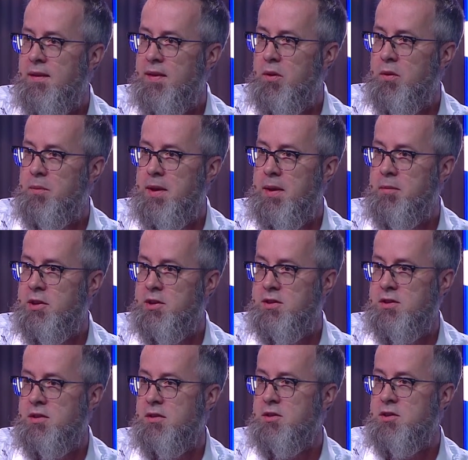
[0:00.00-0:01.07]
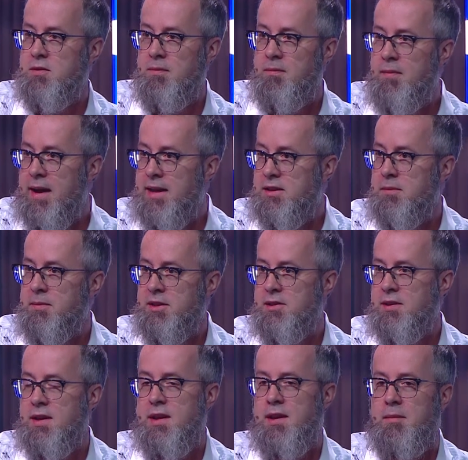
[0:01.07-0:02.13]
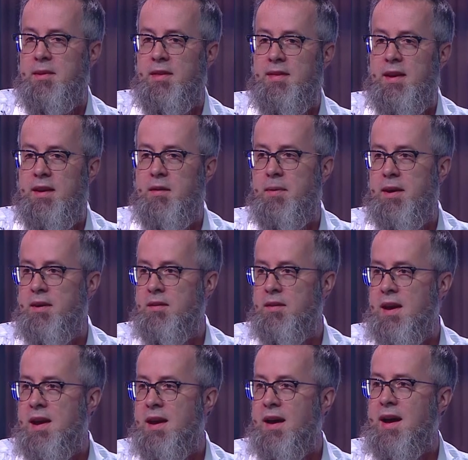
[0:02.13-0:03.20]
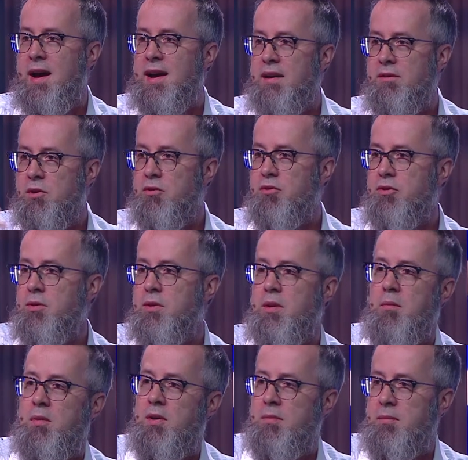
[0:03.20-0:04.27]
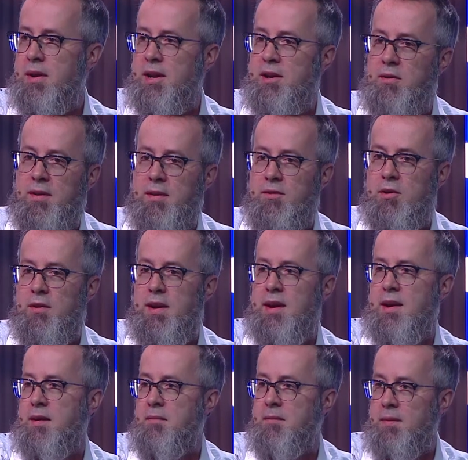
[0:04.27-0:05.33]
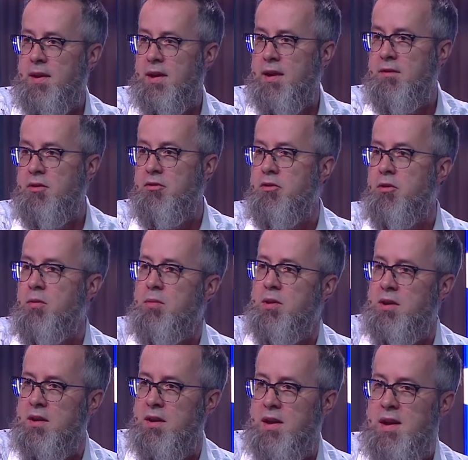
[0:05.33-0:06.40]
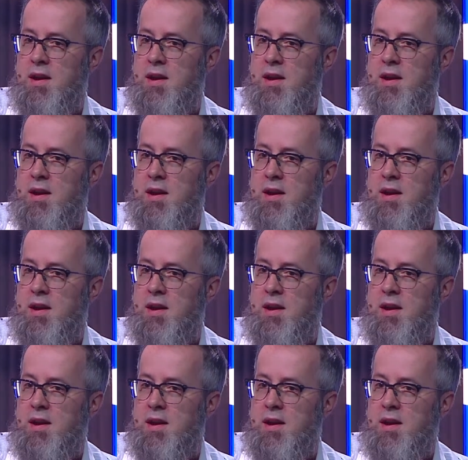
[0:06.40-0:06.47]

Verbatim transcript: They would be able to search mass amounts of data. I mean, think about I have your phone number, but I don't have your name, and I have a phone book.